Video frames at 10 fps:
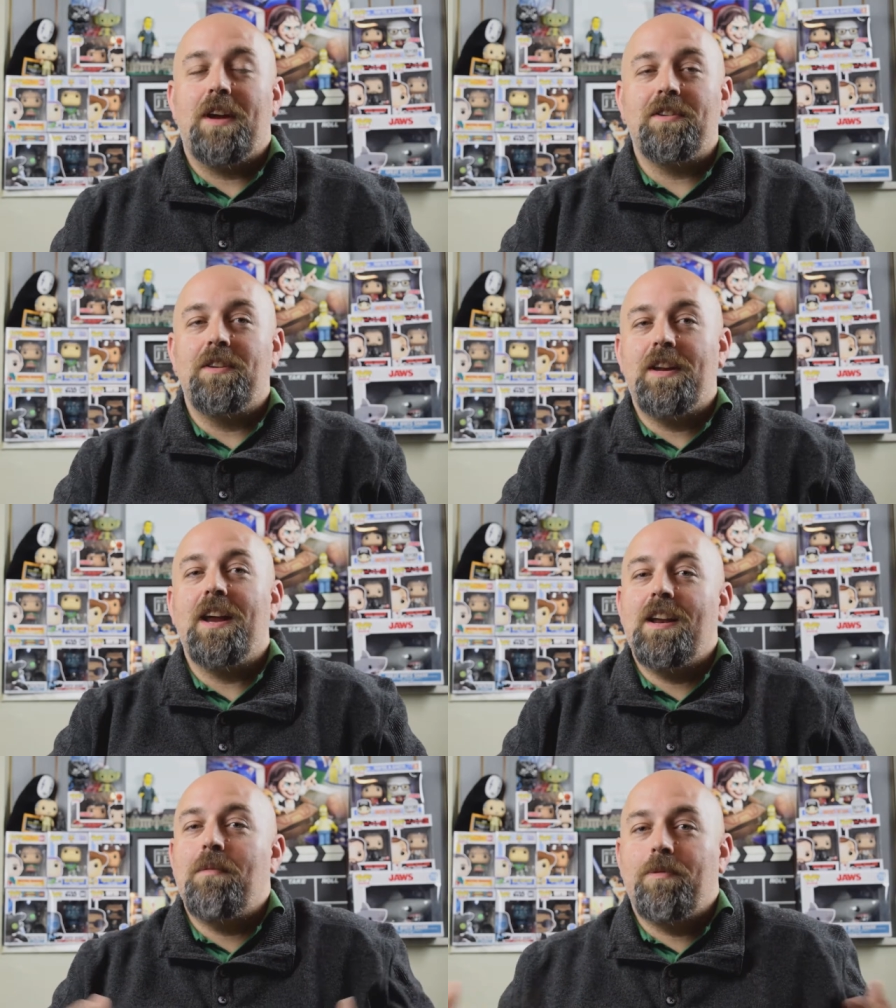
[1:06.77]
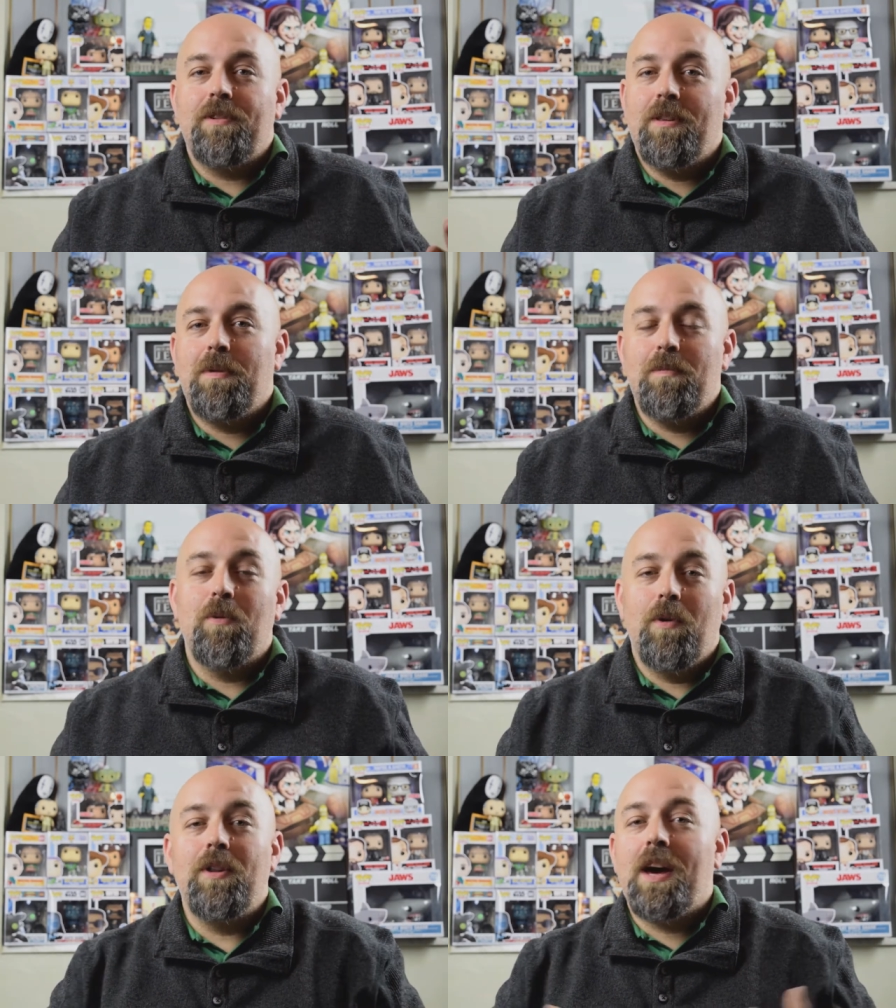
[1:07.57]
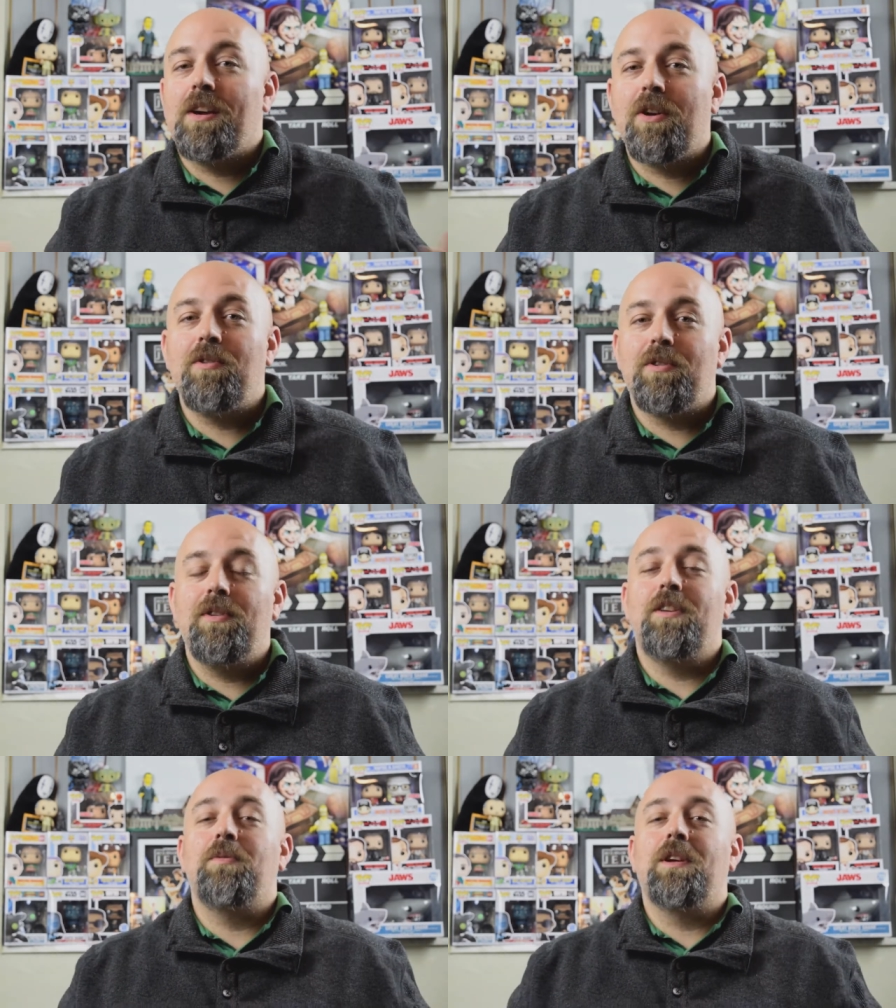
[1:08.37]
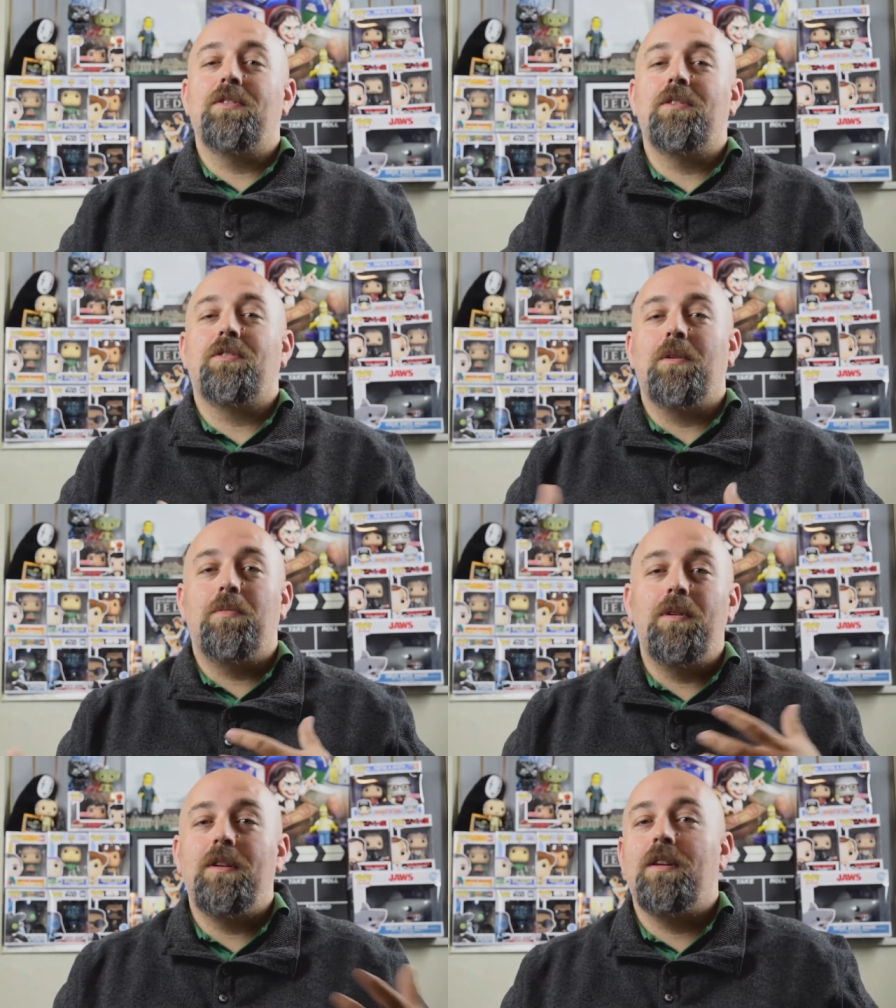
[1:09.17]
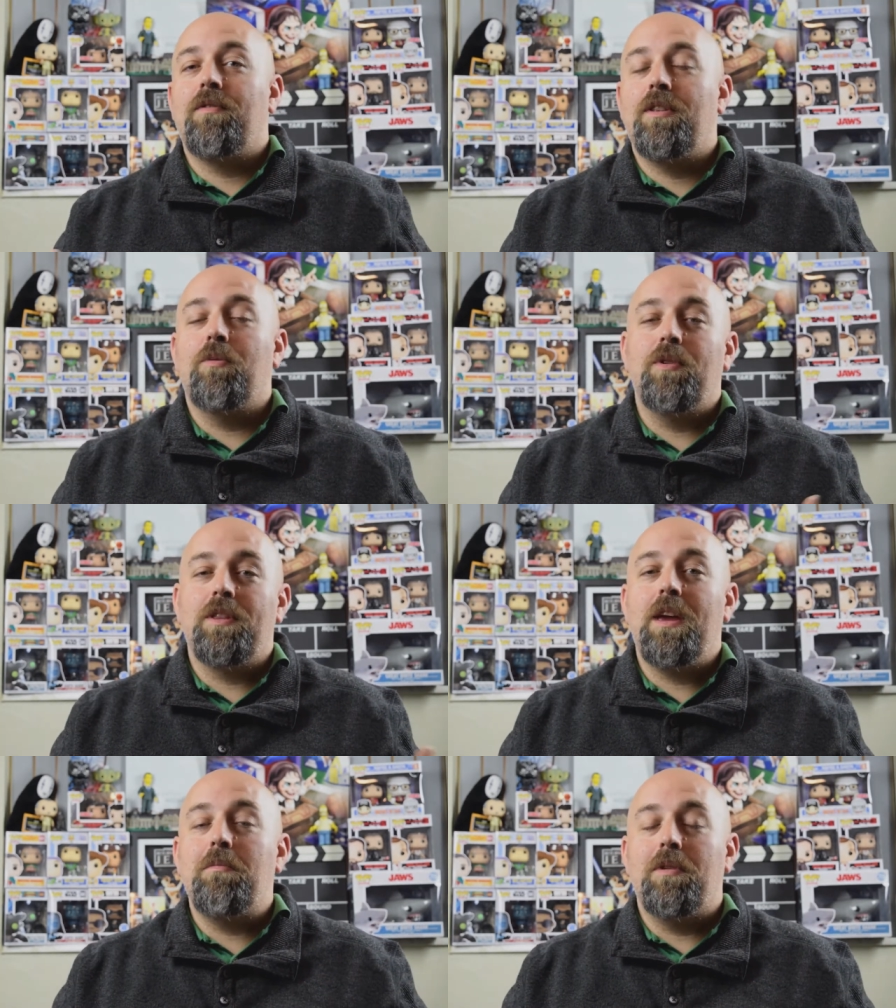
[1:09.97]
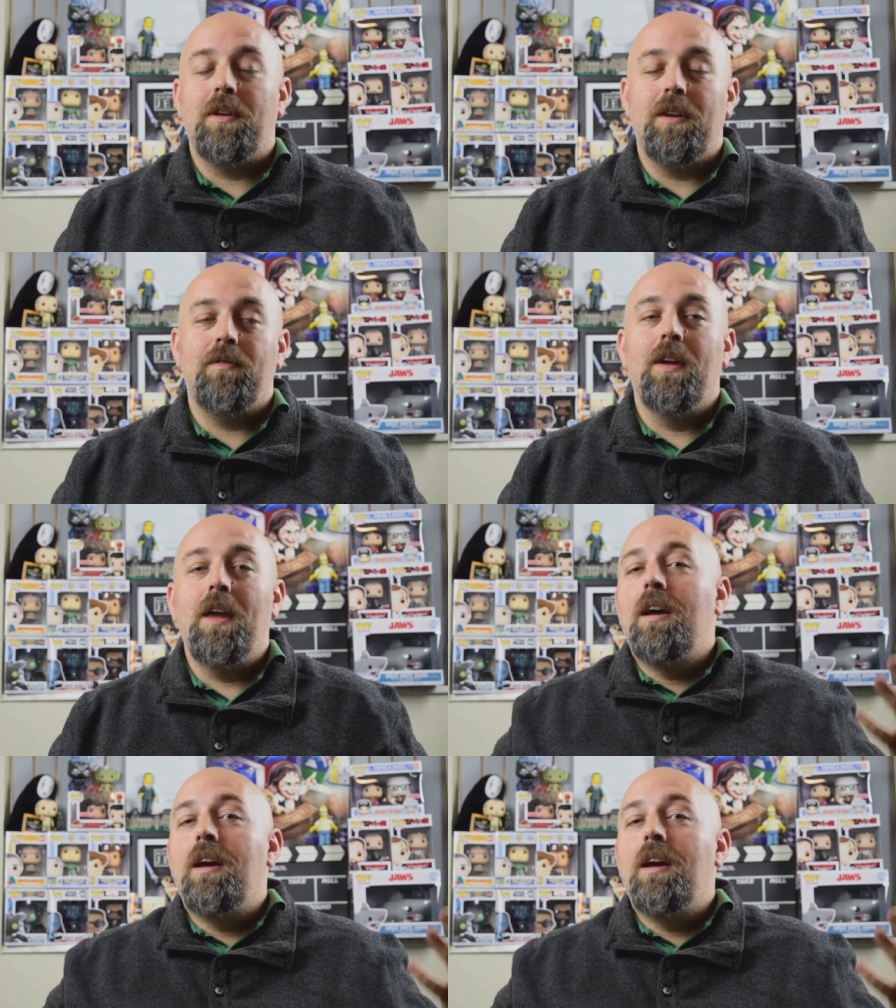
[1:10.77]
Actually, 99% of the people will not agree with your list because it's completely different than what they believe.